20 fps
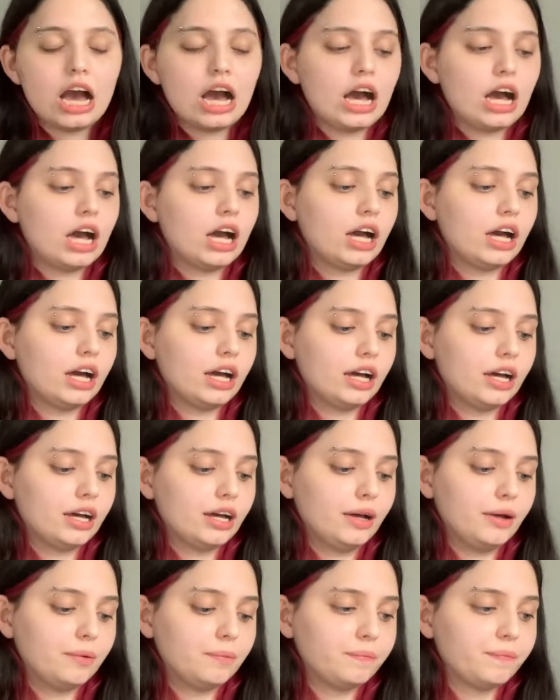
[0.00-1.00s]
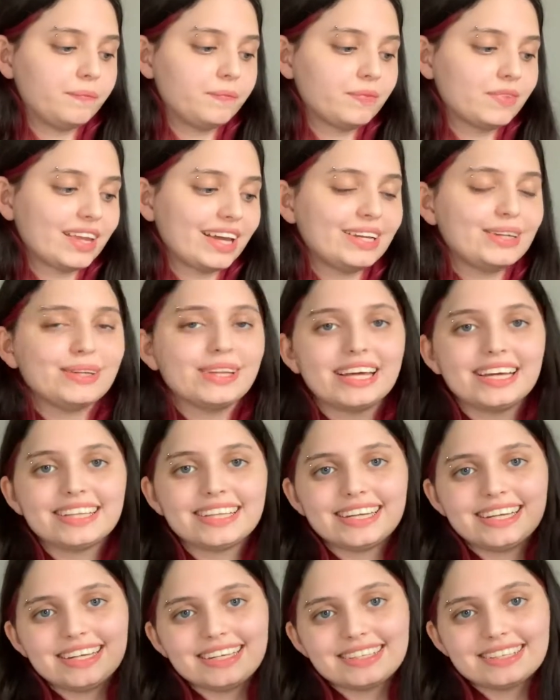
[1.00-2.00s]
I do like that
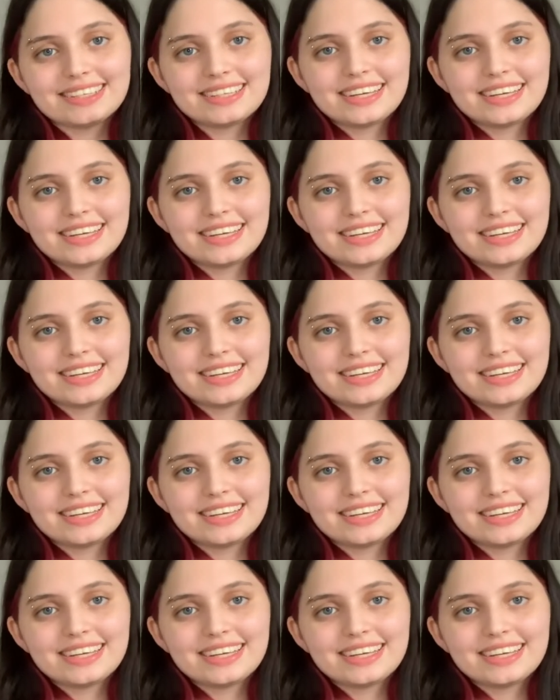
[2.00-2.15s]
he's